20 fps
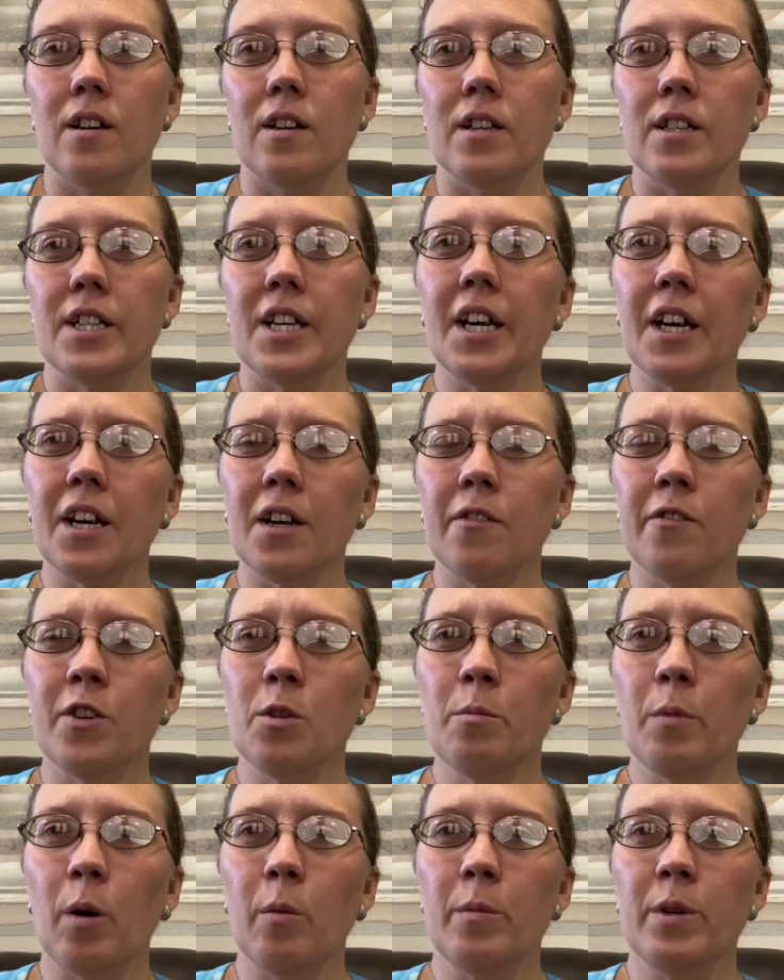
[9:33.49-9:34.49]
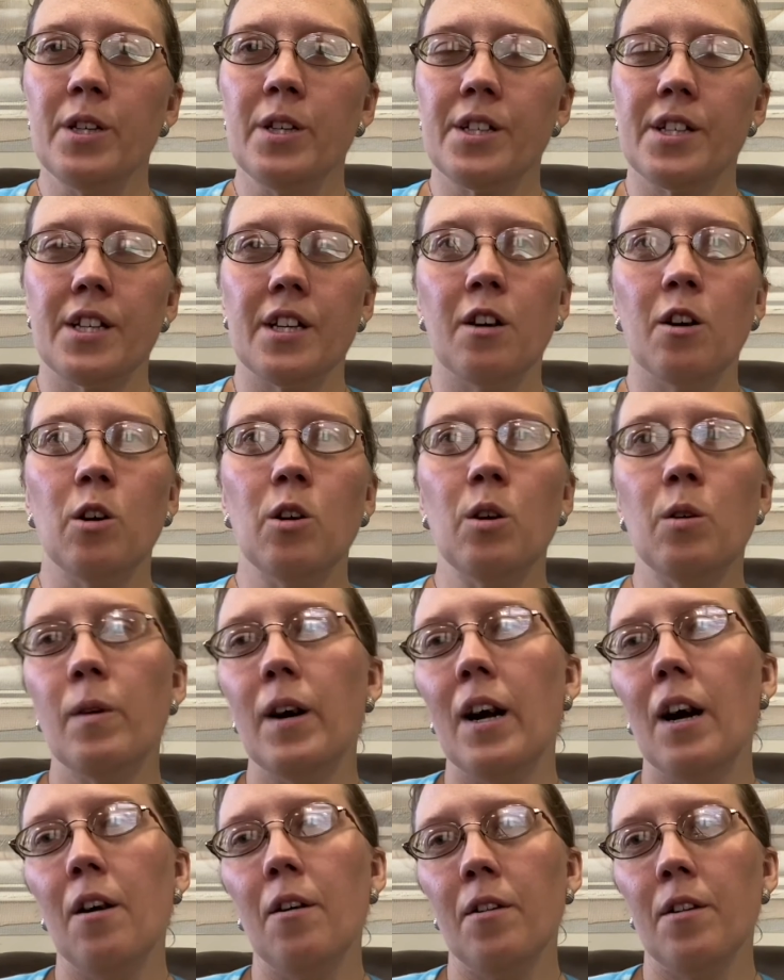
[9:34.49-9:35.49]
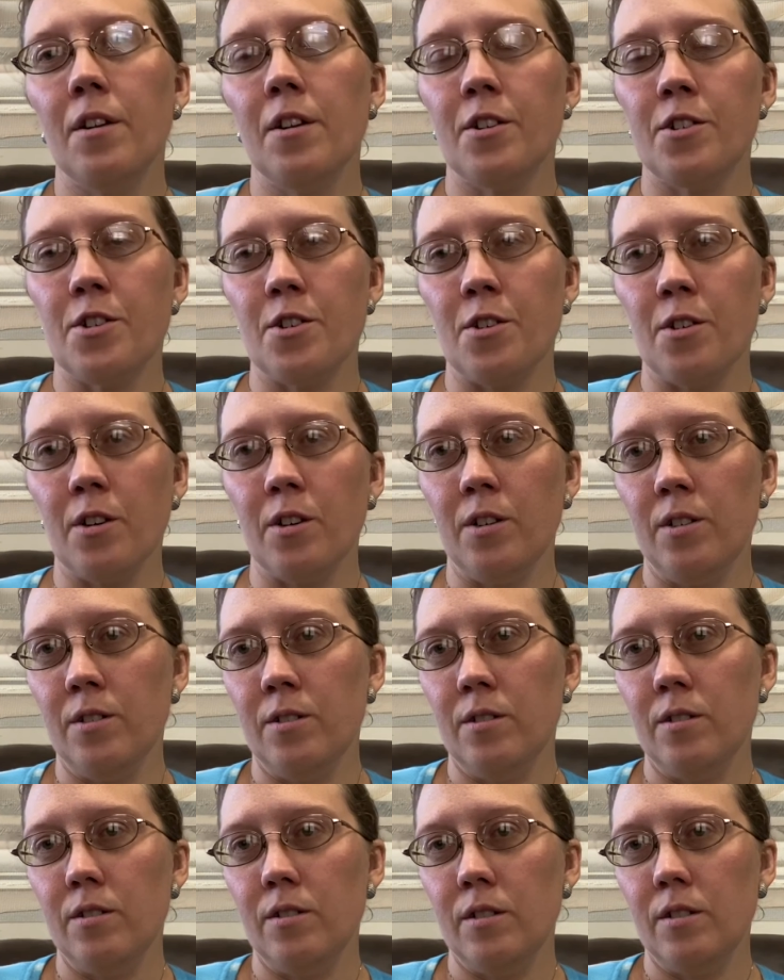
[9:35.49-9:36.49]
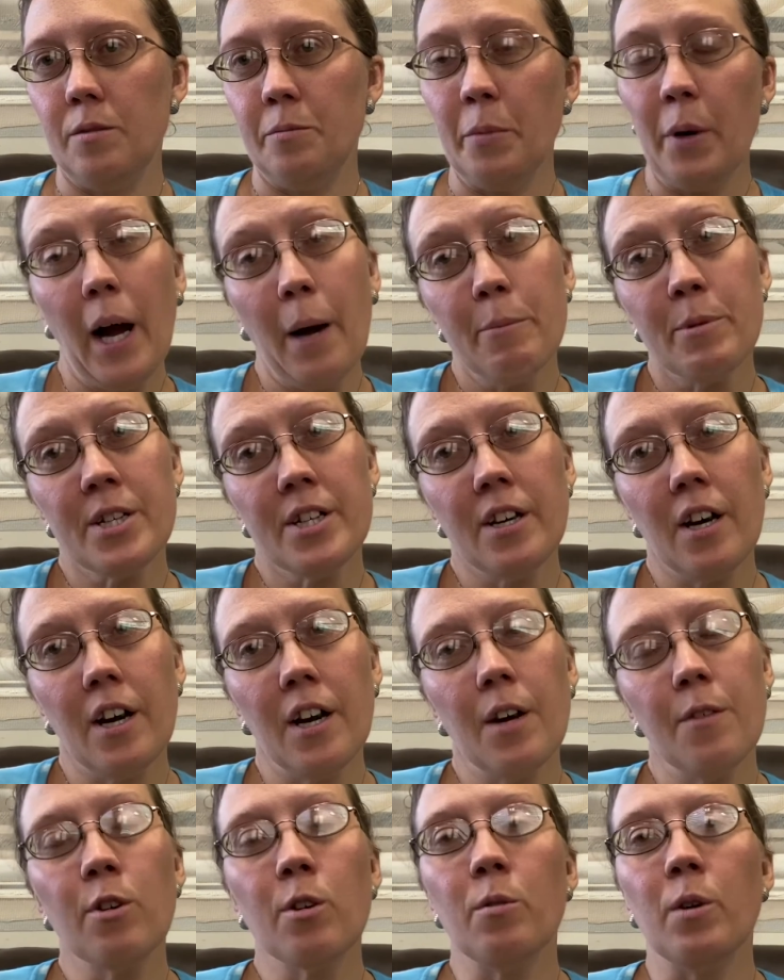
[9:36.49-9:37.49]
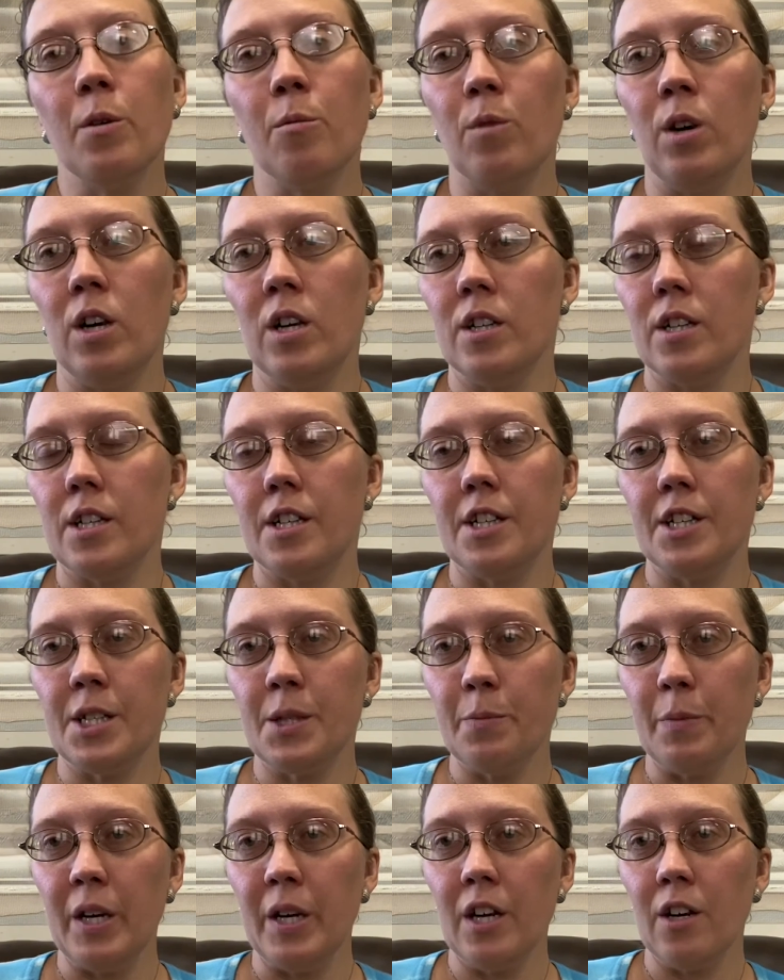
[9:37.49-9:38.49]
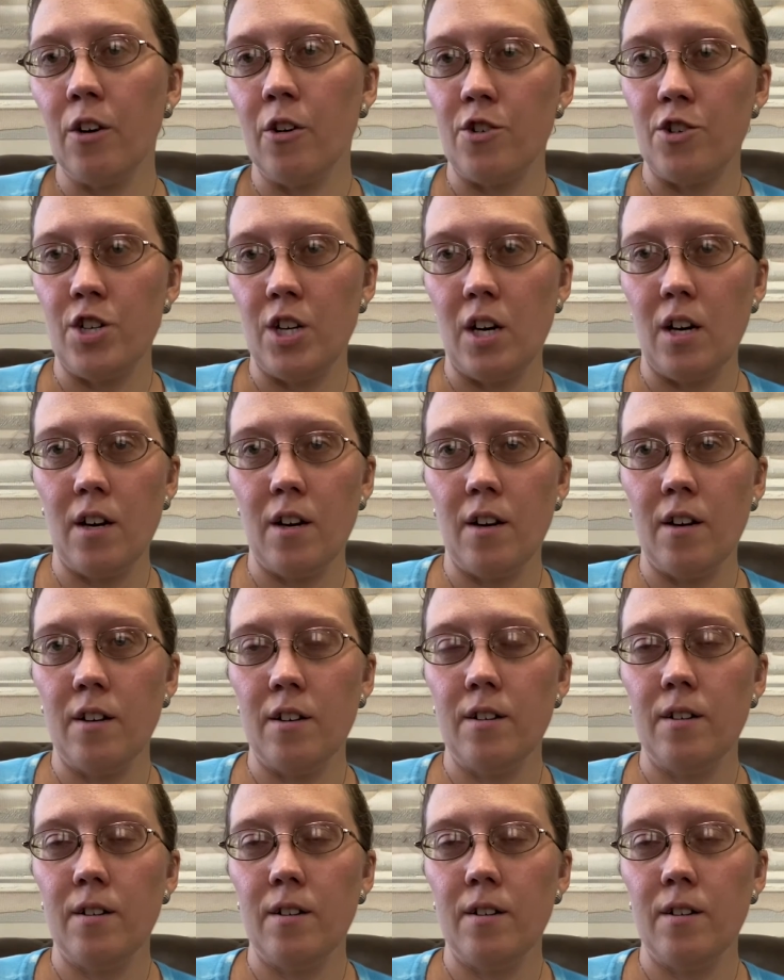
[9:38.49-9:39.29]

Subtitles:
Take a few moments and go around the circle, and perhaps not everyone wants to speak or share,